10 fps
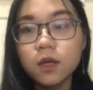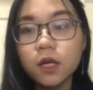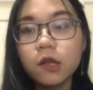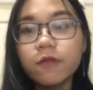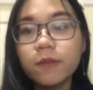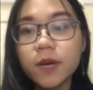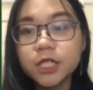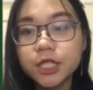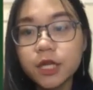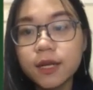
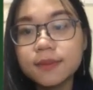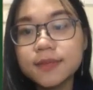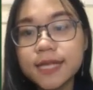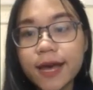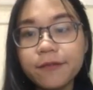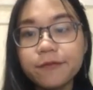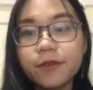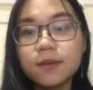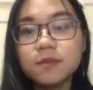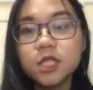information obtained
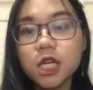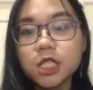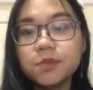from such